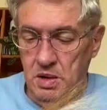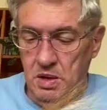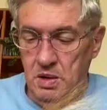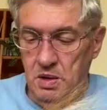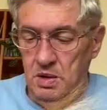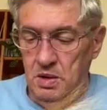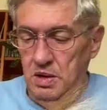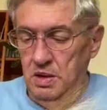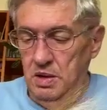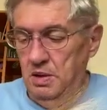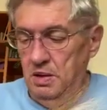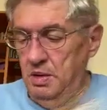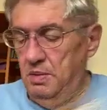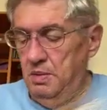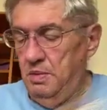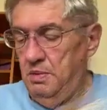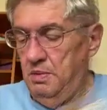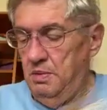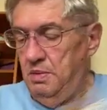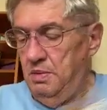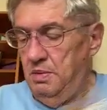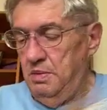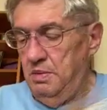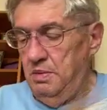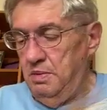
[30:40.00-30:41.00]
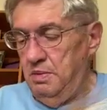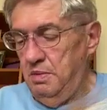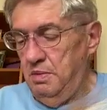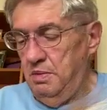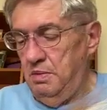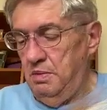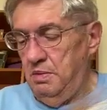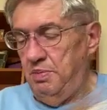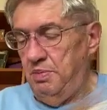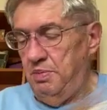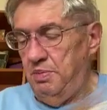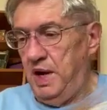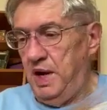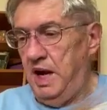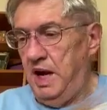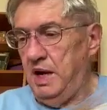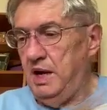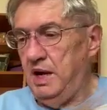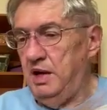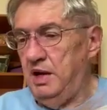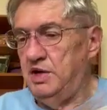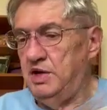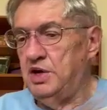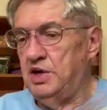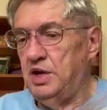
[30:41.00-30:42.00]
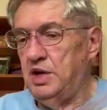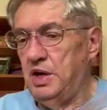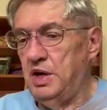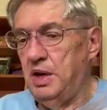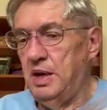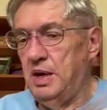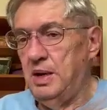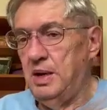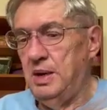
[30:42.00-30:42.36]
out of the package.